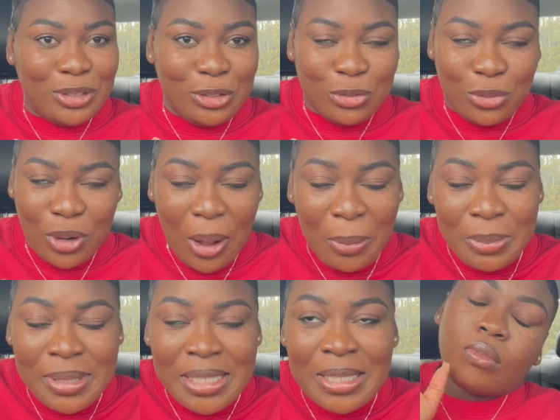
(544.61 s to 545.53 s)

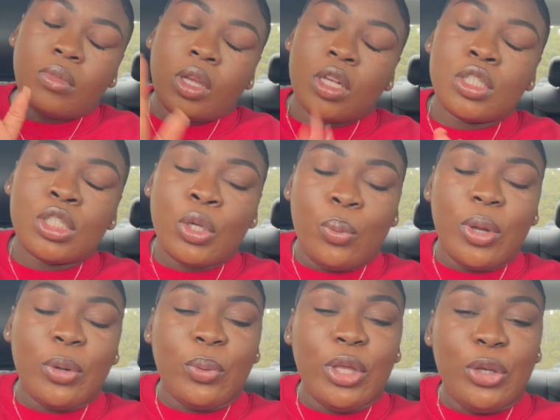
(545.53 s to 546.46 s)
drums. So
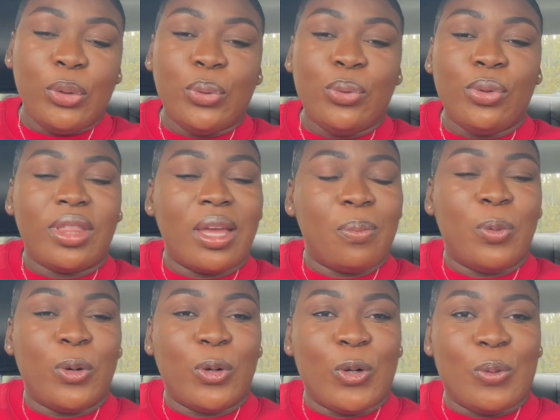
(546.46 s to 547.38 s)
when we knew that
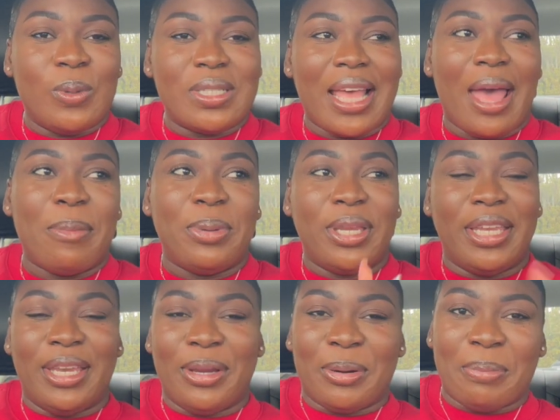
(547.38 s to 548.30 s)
Pororo was
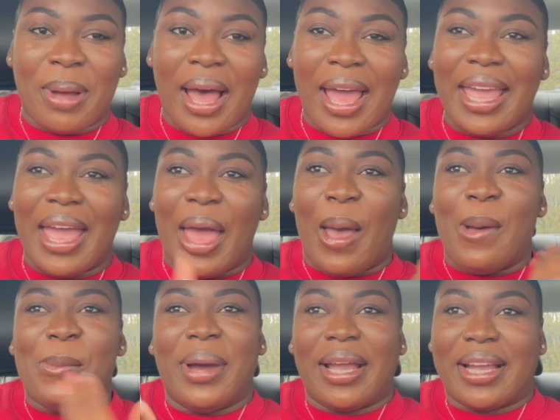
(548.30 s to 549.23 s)
happening nearby,
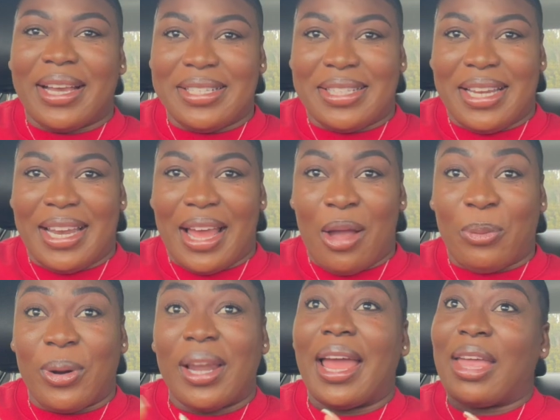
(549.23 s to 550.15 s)
my cousin and I
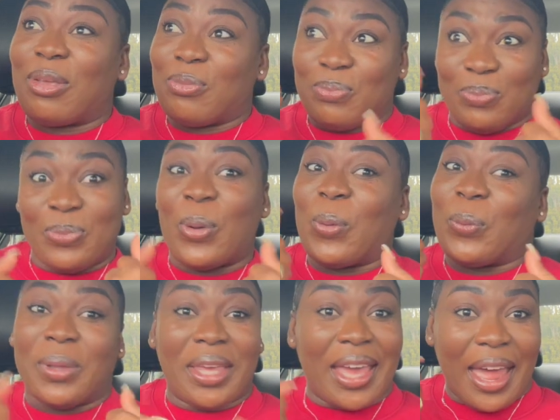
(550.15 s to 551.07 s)
were like,
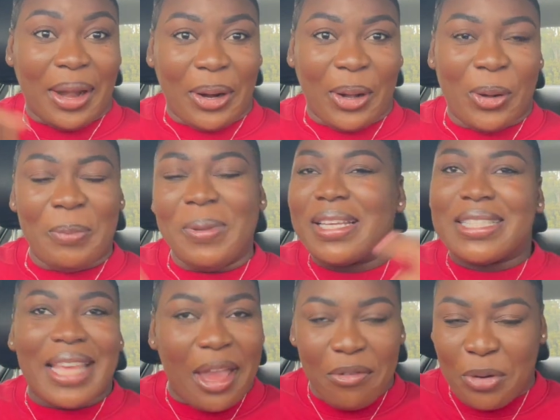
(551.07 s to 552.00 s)
we gotta go,
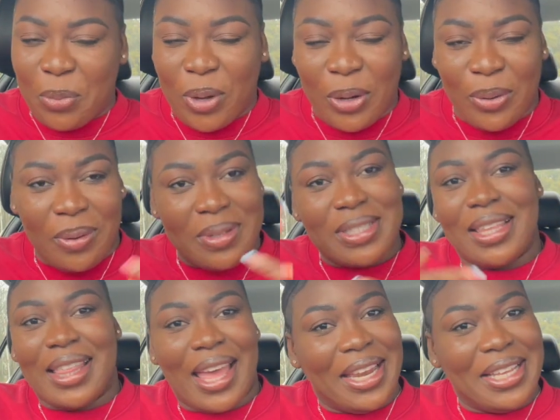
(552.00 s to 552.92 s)
because everyone knows
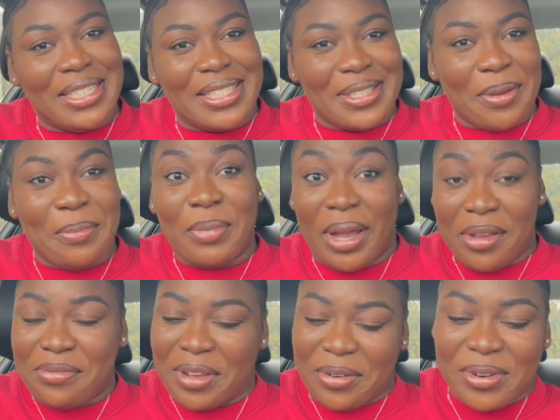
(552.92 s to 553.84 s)
that is my
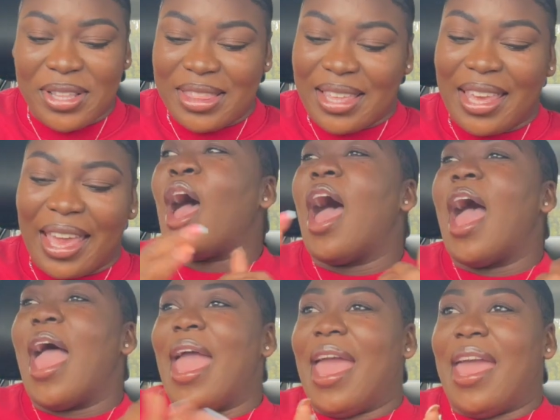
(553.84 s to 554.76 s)
favorite thing.
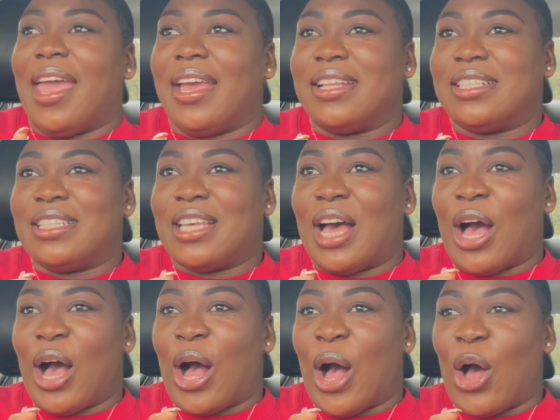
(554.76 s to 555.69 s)
And
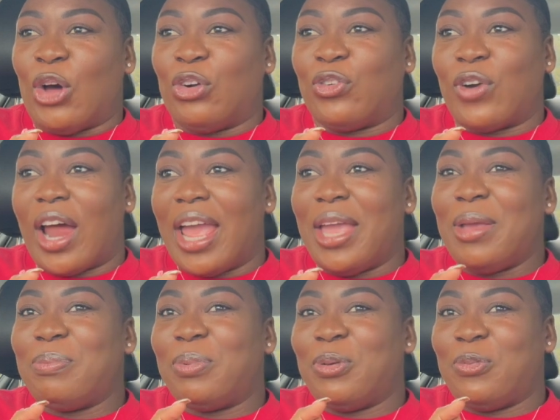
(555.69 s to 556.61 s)
right
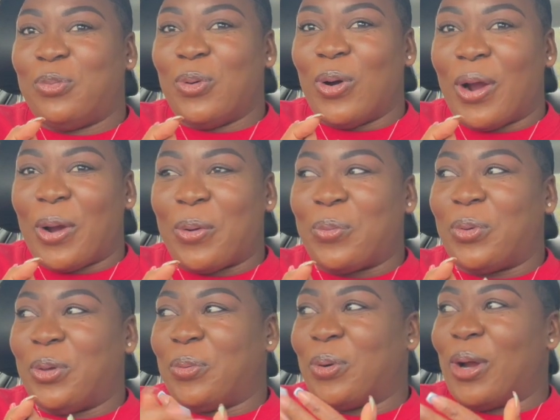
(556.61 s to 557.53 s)
before
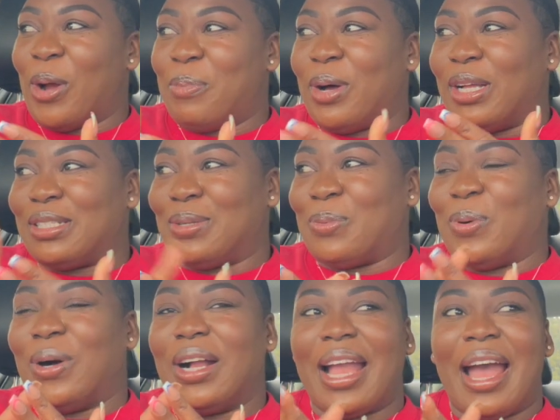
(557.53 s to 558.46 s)
we were about to
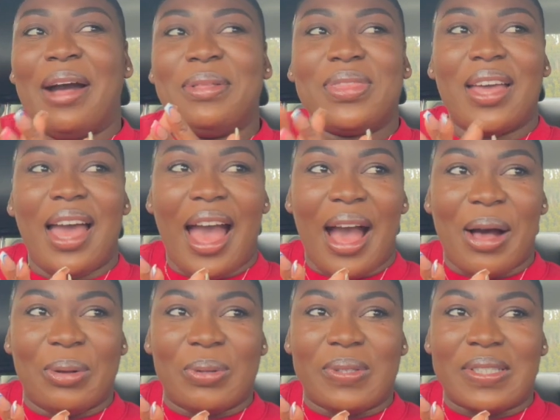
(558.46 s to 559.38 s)
walk out the
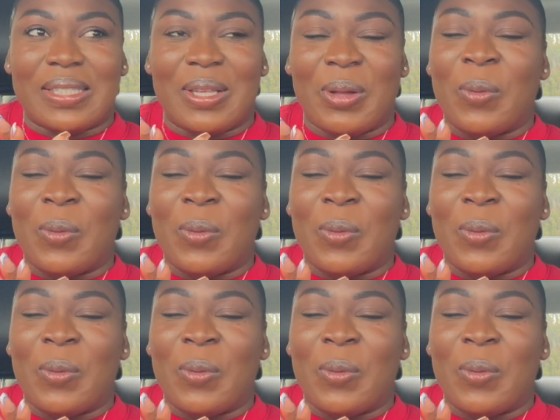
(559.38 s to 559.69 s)
house,